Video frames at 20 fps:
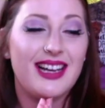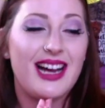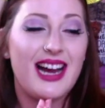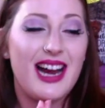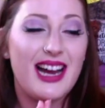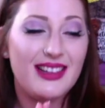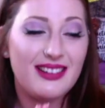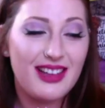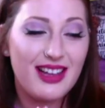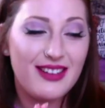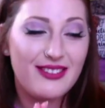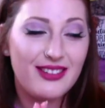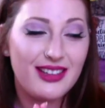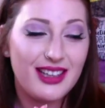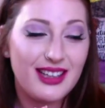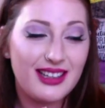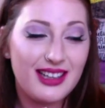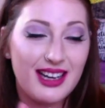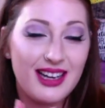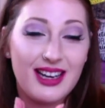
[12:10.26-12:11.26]
I love
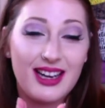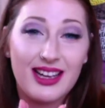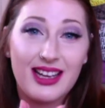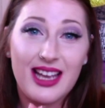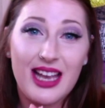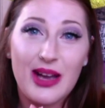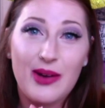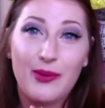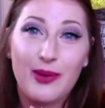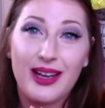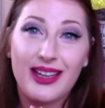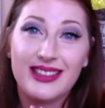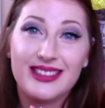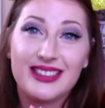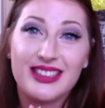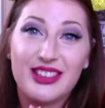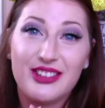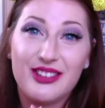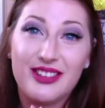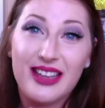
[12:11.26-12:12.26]
it, and I can't wait
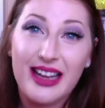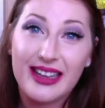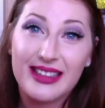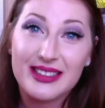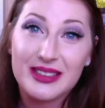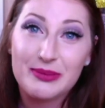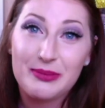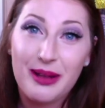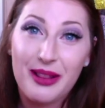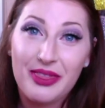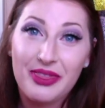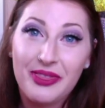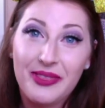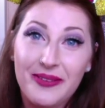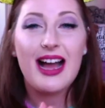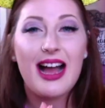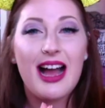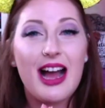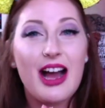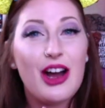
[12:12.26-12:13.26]
until next month.
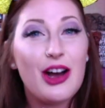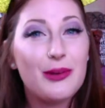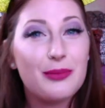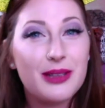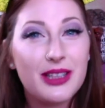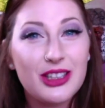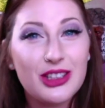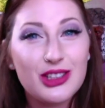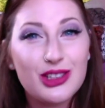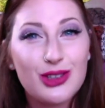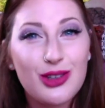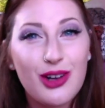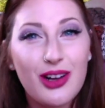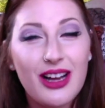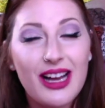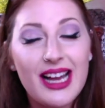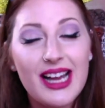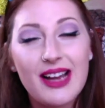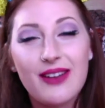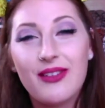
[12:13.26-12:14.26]
I hope that you
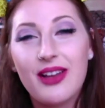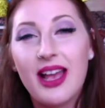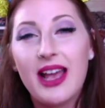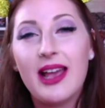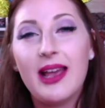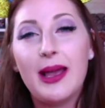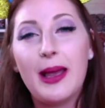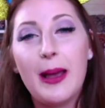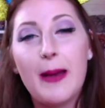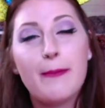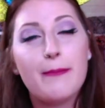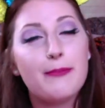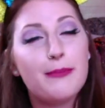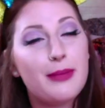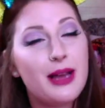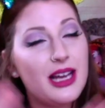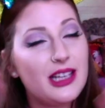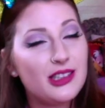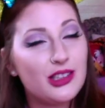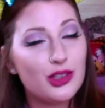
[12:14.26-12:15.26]
all have a
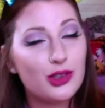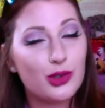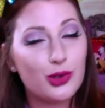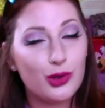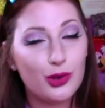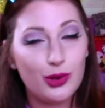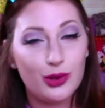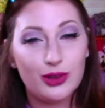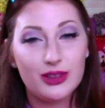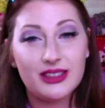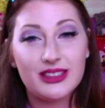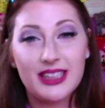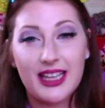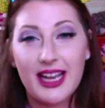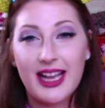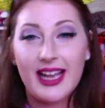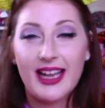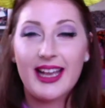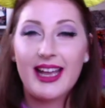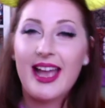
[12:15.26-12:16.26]
magical
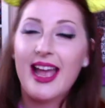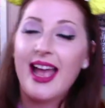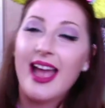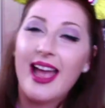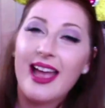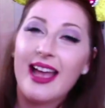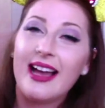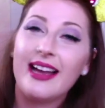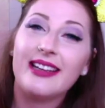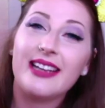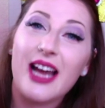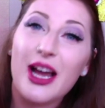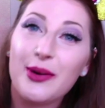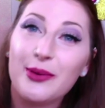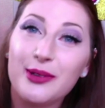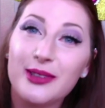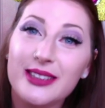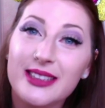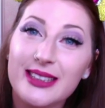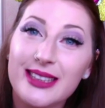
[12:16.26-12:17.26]
day, and I
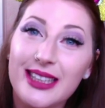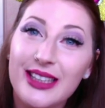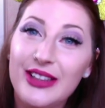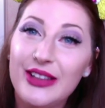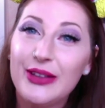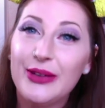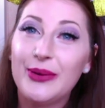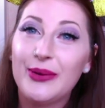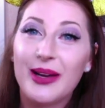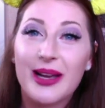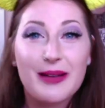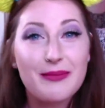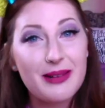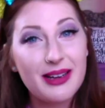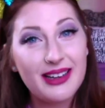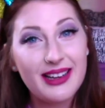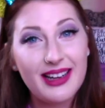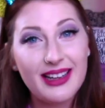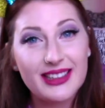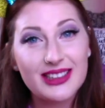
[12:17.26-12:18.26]
will see you in
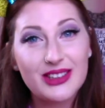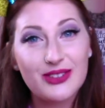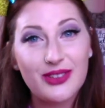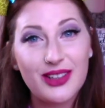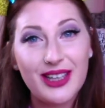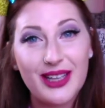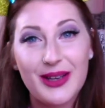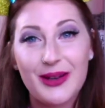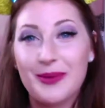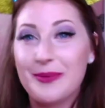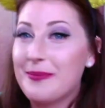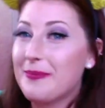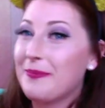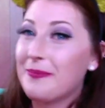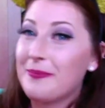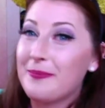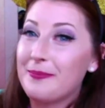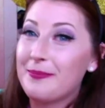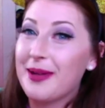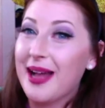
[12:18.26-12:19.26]
my next video.
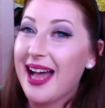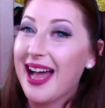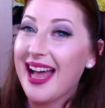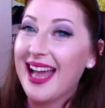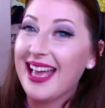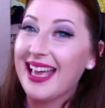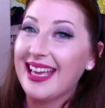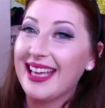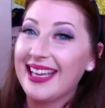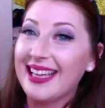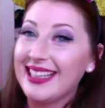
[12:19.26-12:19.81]
Bye!